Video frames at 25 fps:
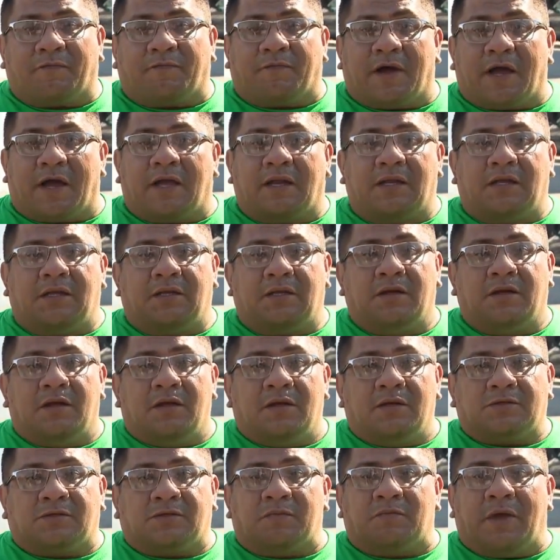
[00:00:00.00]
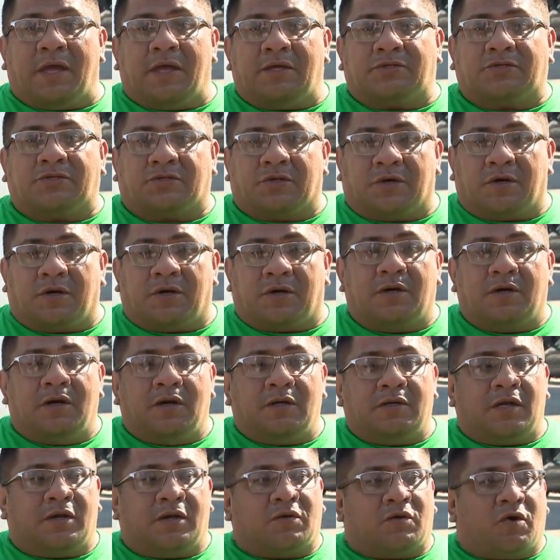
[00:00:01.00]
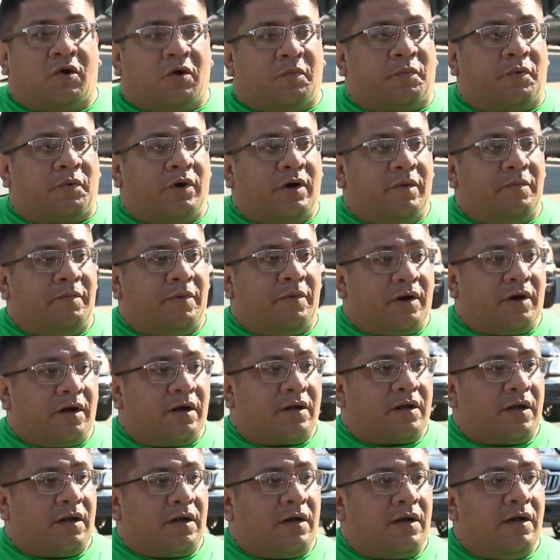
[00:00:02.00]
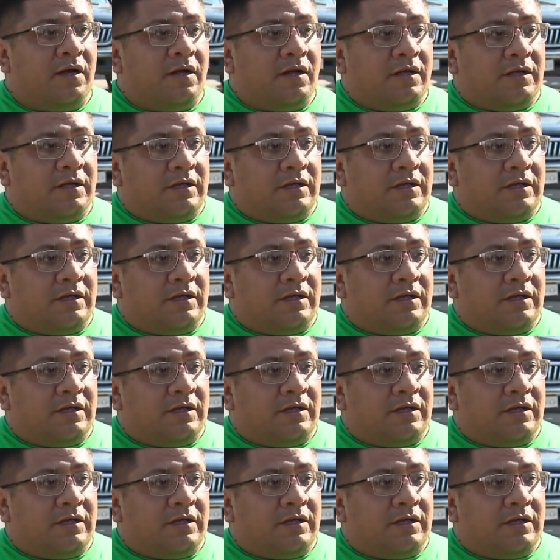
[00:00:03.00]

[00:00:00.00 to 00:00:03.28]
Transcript: fighting to make sure that corporate America